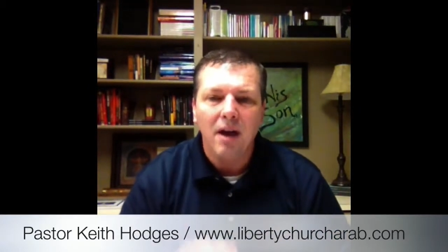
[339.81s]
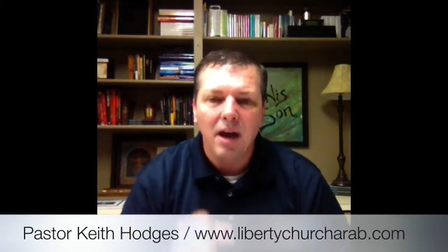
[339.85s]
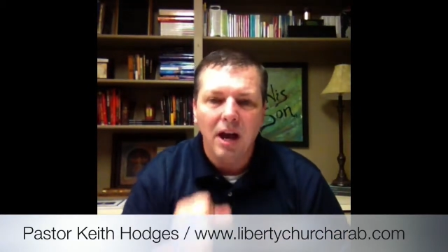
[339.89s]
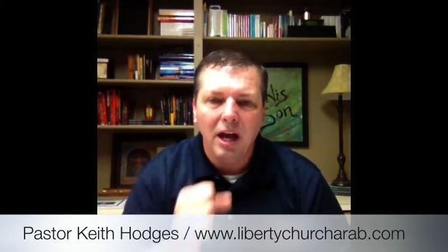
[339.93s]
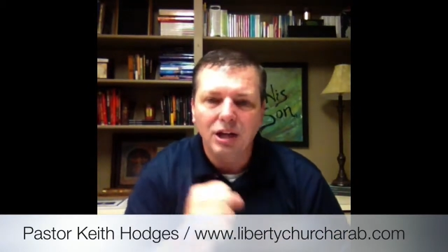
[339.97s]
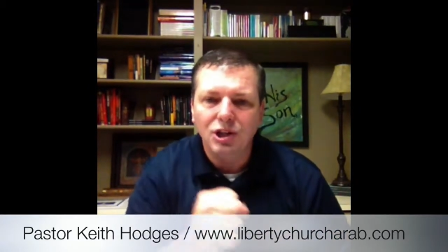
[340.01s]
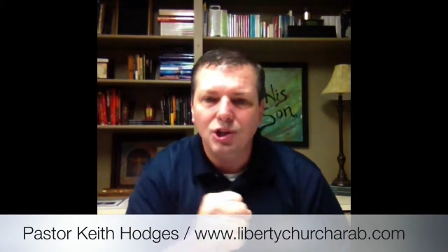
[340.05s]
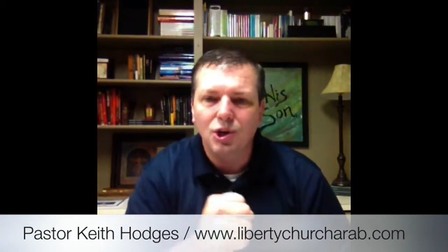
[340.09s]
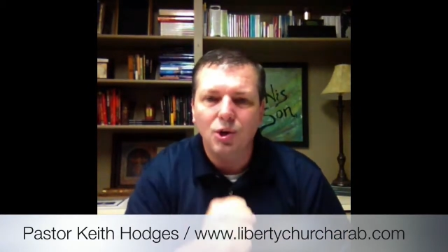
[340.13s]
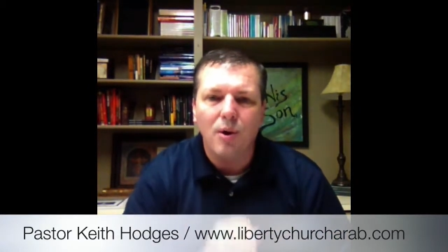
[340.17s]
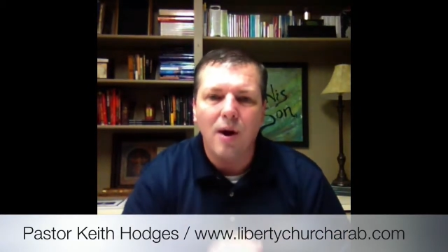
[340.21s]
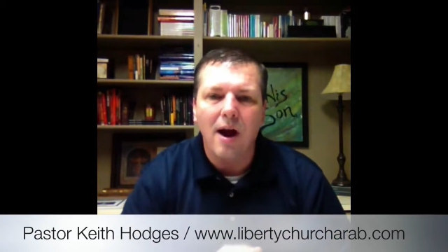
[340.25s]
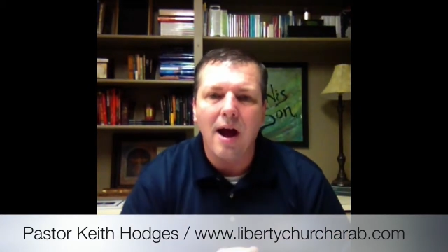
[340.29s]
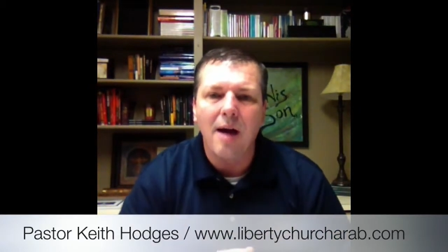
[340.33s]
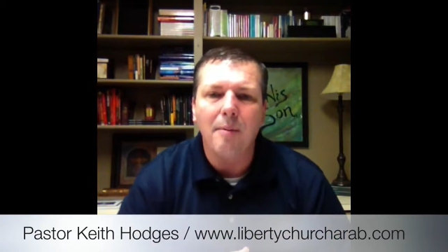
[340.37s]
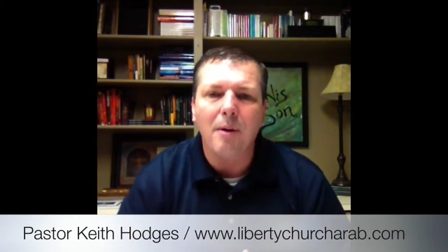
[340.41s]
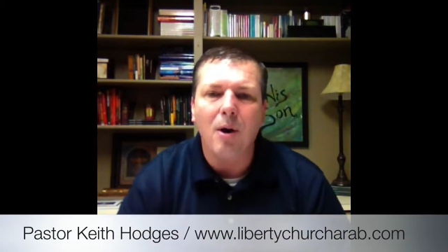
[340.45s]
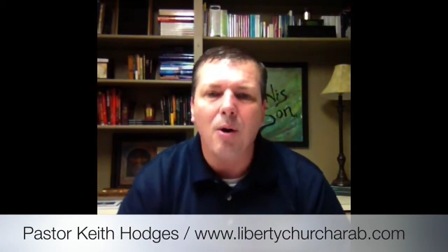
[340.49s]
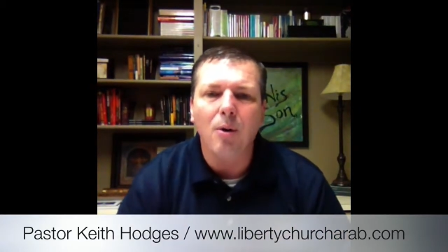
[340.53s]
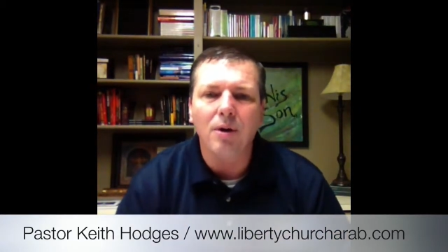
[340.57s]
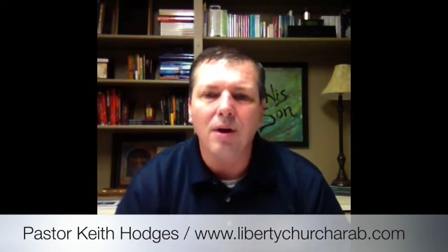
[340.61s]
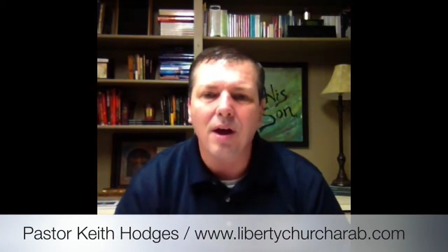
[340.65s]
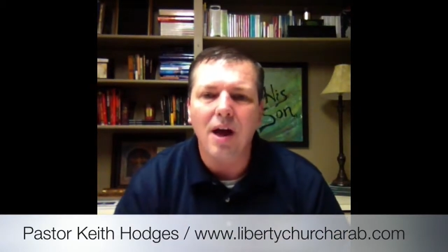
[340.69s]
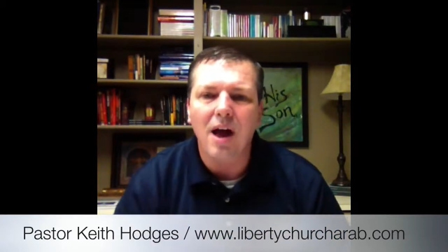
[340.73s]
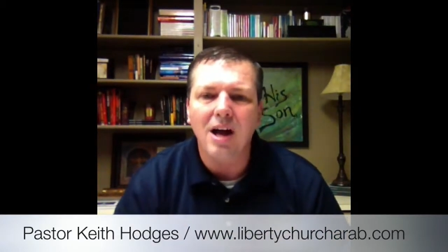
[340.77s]
as you grab
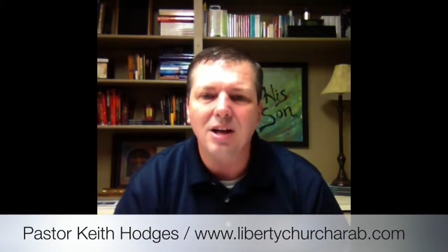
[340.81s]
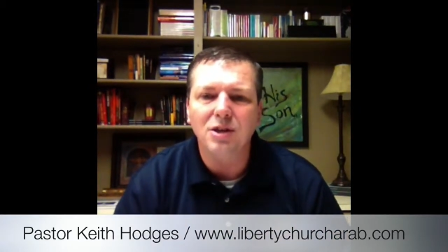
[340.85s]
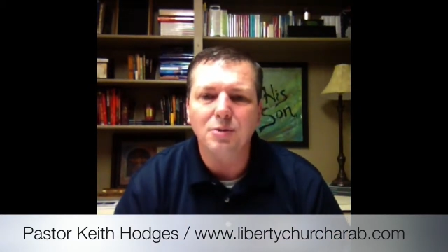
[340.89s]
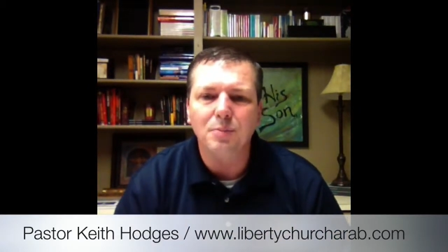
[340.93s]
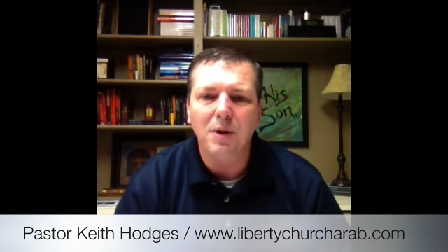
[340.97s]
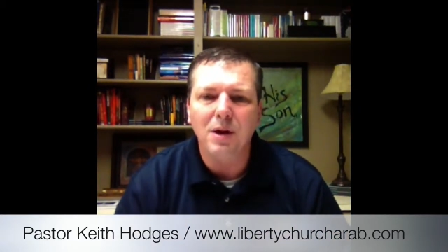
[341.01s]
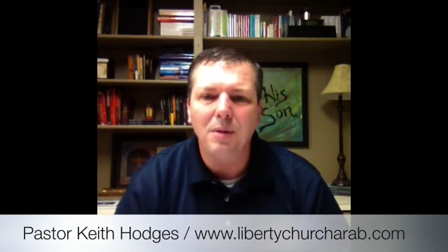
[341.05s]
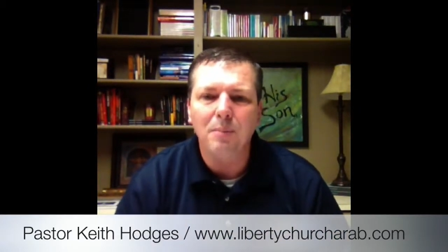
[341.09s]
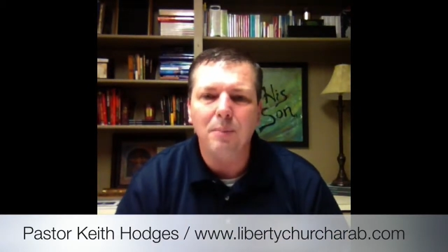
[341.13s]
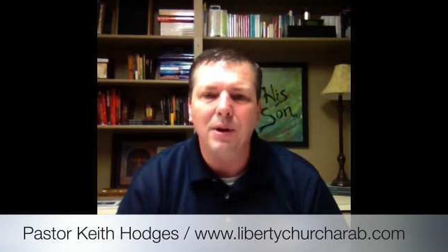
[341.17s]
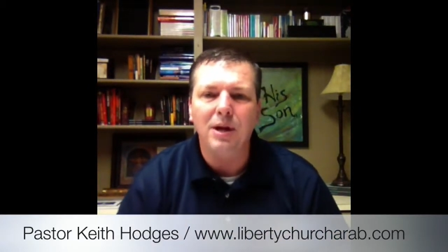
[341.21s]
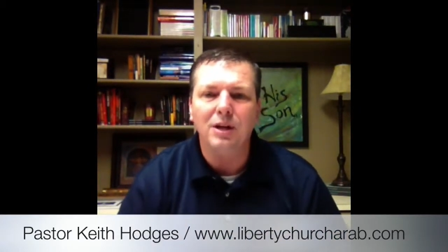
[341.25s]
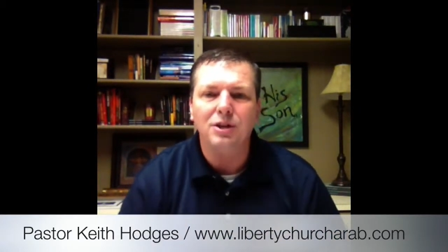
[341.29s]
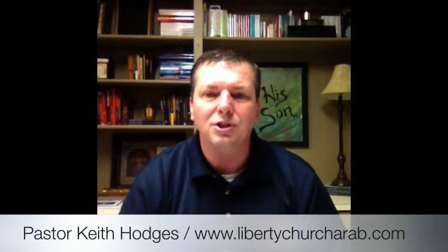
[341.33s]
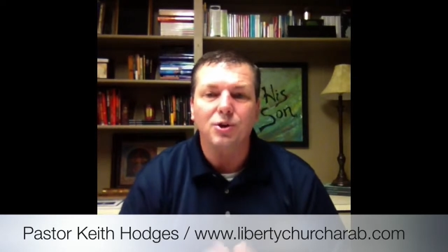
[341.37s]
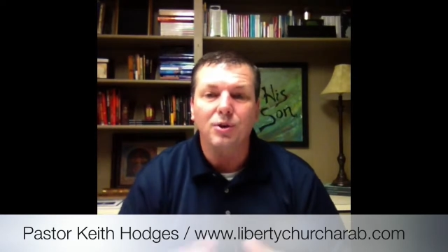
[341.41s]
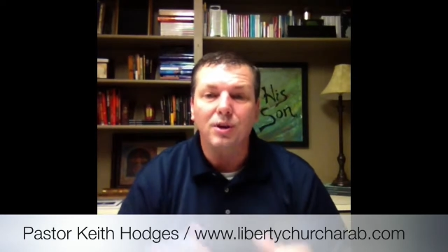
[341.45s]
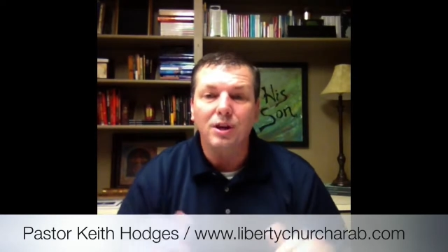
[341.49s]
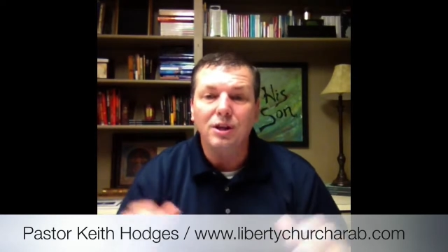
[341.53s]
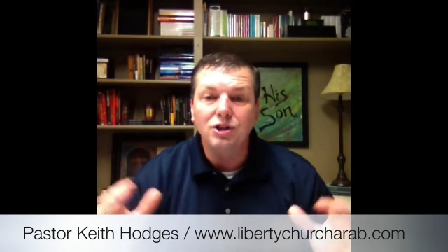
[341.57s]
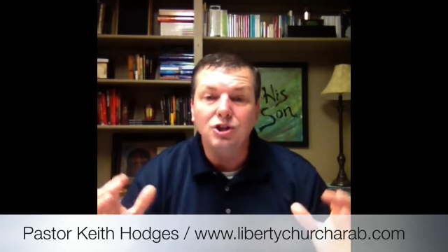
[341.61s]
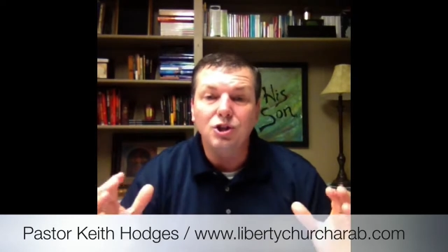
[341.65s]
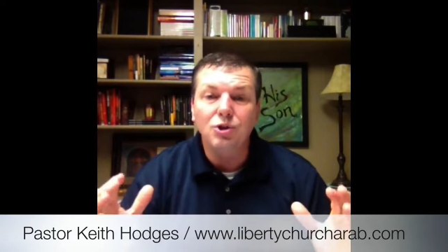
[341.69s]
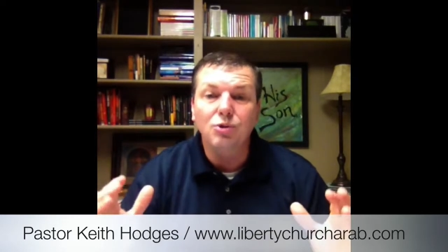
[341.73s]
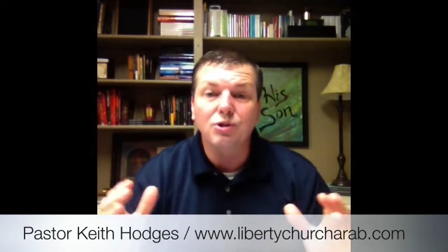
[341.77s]
hold of God's big picture
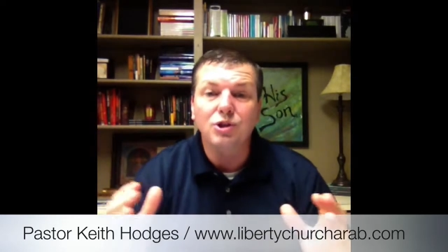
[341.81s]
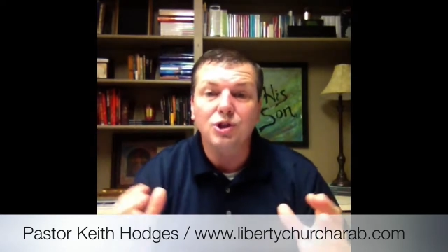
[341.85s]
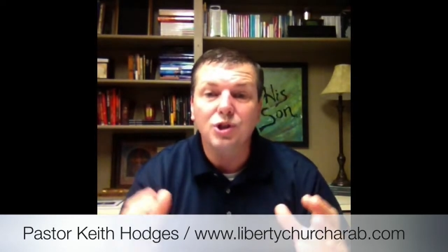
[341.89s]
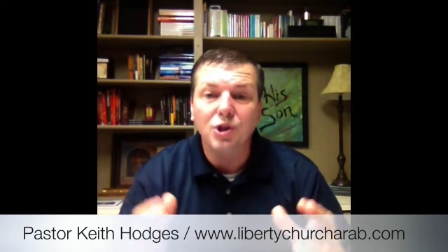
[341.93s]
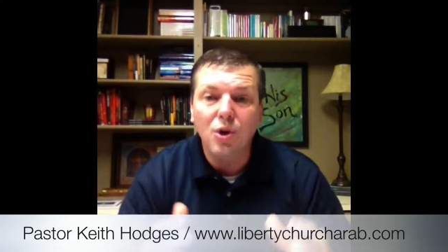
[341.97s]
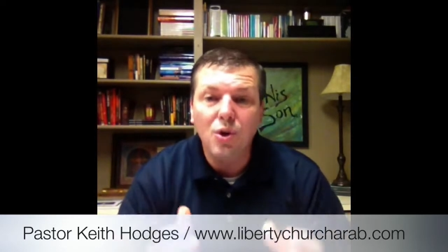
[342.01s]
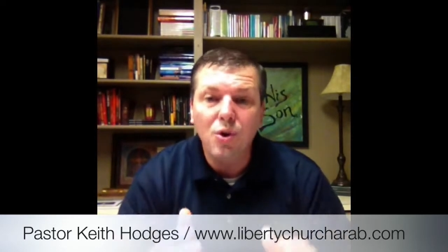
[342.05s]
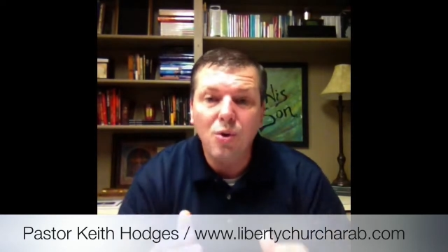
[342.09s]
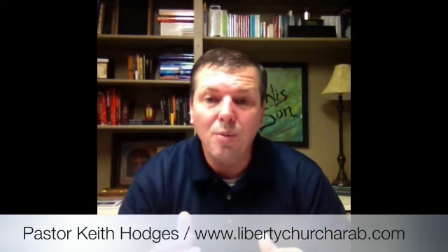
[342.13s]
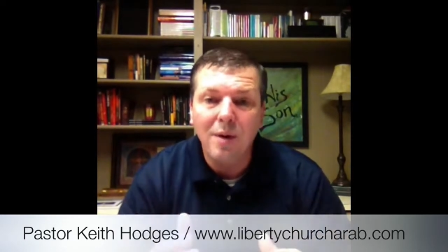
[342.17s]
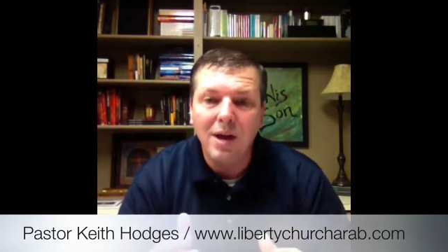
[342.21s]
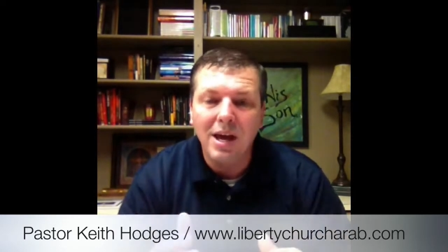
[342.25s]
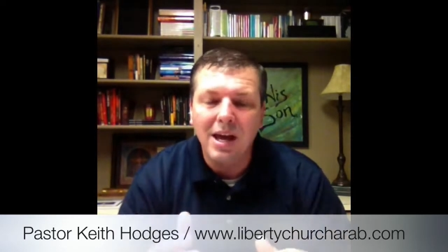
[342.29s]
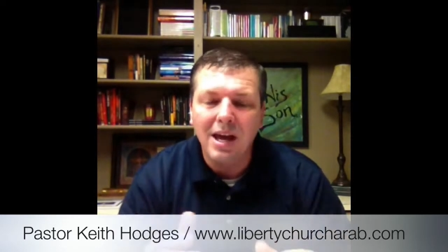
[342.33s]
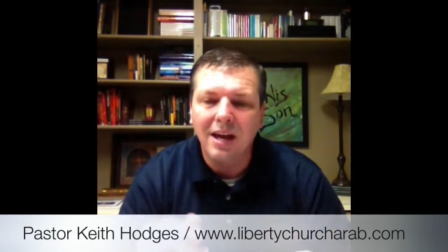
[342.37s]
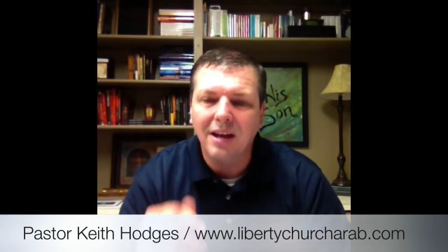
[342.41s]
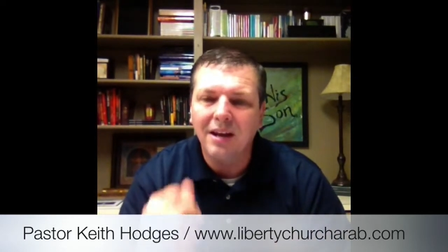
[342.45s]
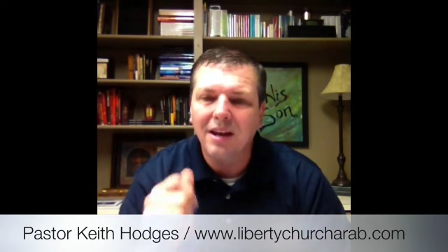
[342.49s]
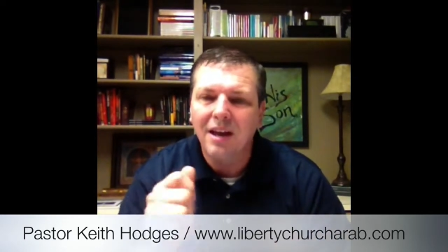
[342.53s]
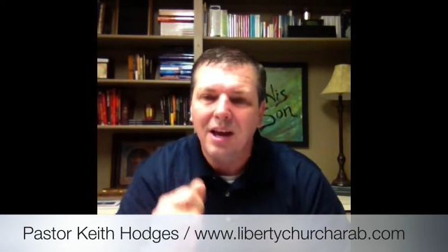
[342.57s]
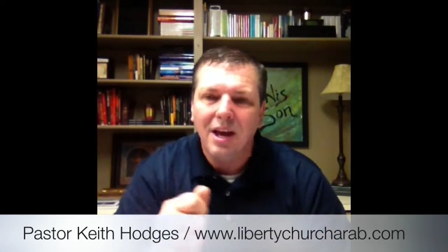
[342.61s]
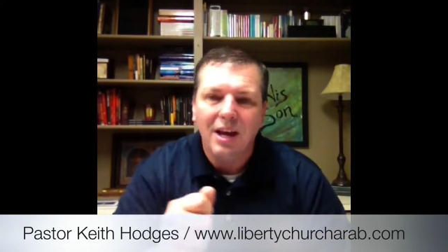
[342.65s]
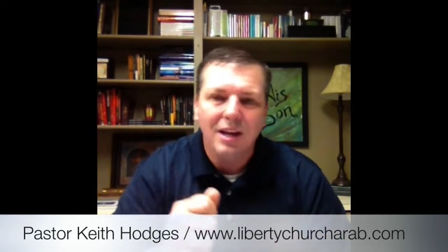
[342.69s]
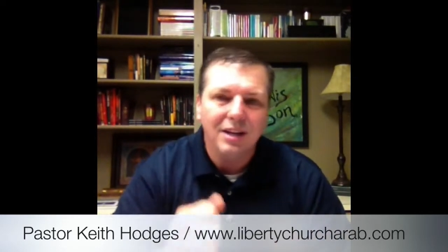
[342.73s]
and as you zoom in